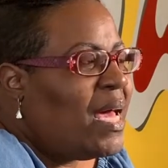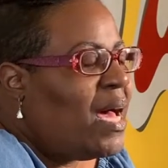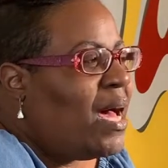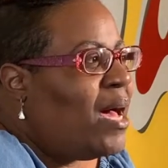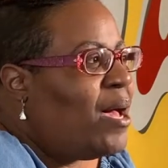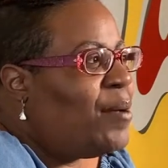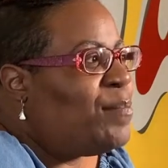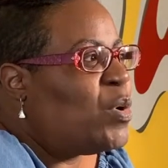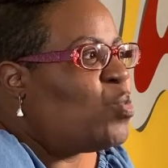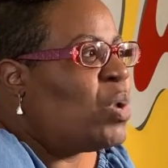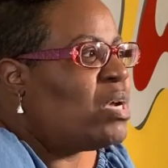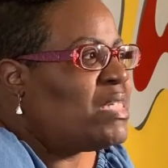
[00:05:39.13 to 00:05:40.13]
Um, but
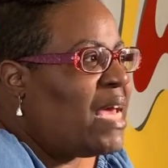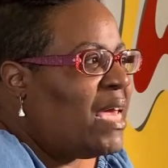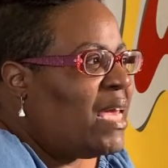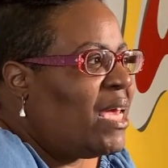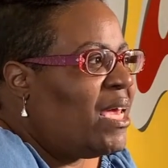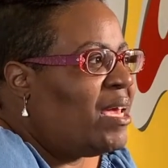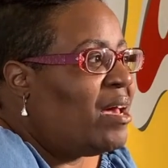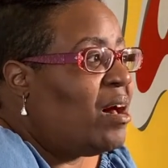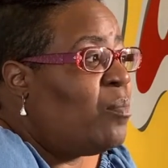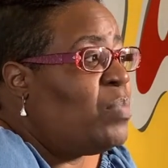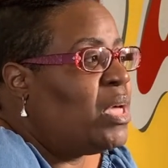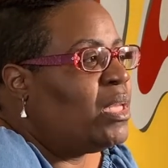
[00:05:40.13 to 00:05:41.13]
we're taking a
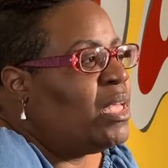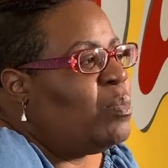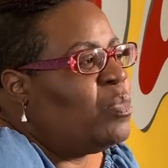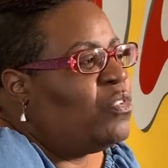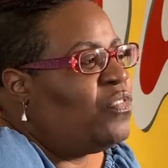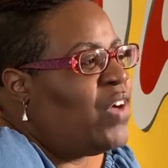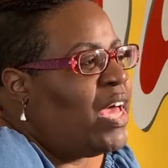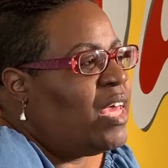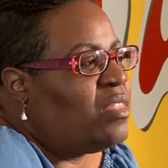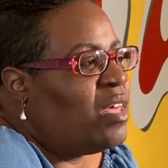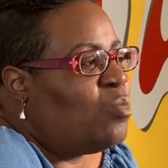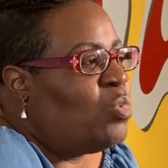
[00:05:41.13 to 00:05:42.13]
big leap of faith
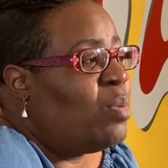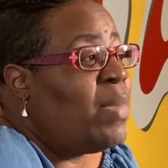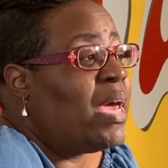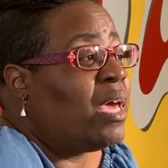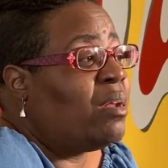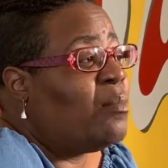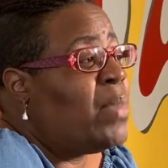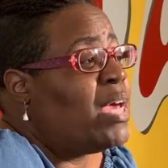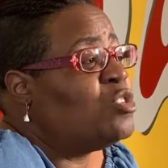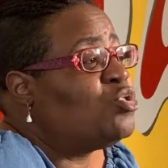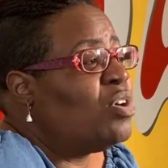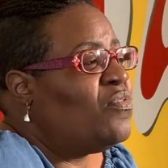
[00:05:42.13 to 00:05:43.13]
and we're making a
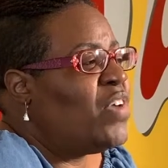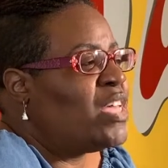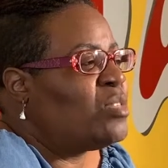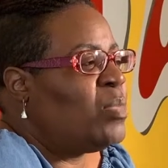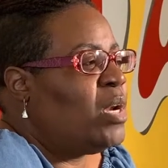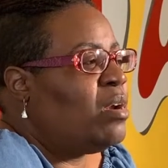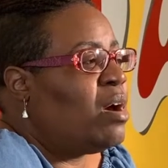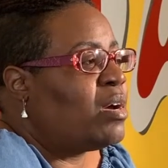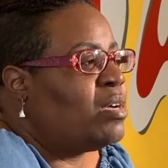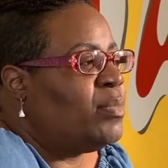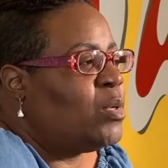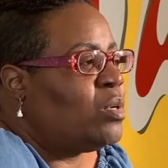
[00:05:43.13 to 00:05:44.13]
major investment in our
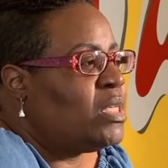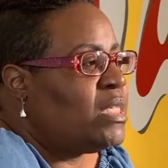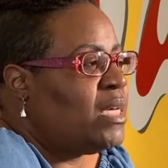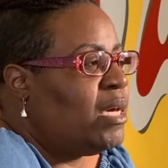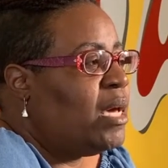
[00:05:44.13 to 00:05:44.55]
community